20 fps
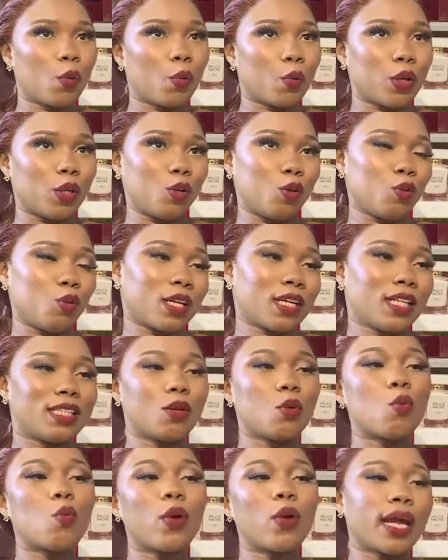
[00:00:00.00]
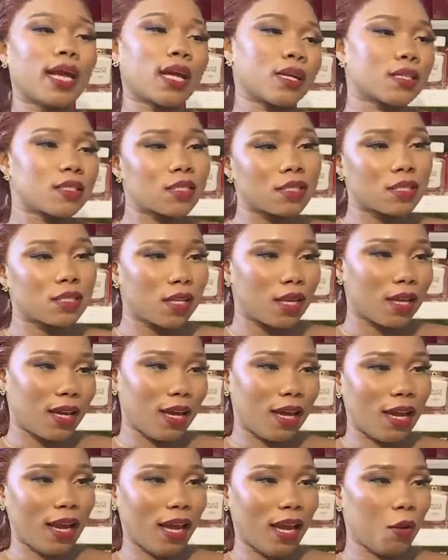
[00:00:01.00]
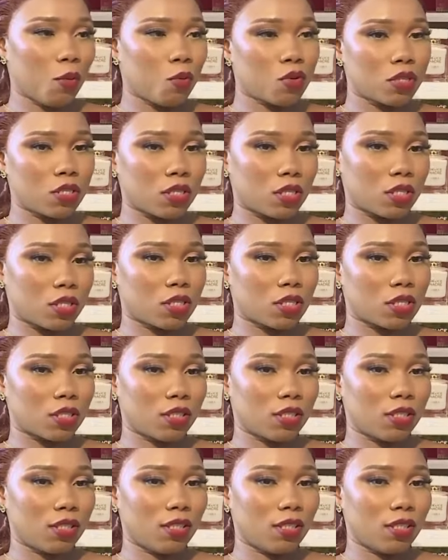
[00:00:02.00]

When you look at the wings, it was